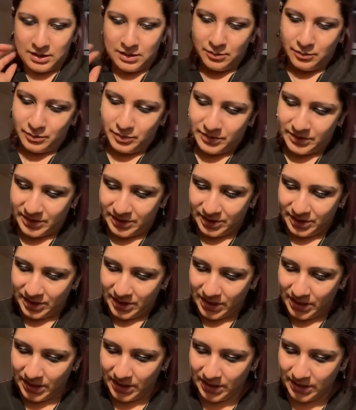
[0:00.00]
Which
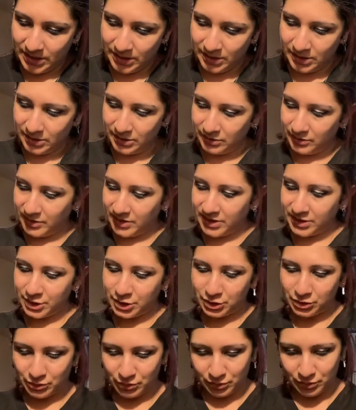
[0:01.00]
you
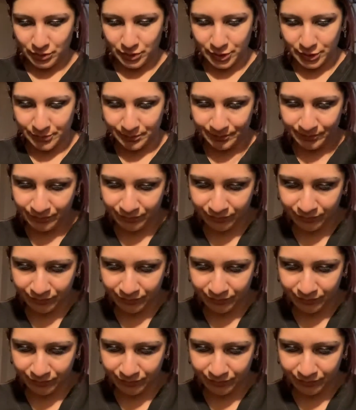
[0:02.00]
get your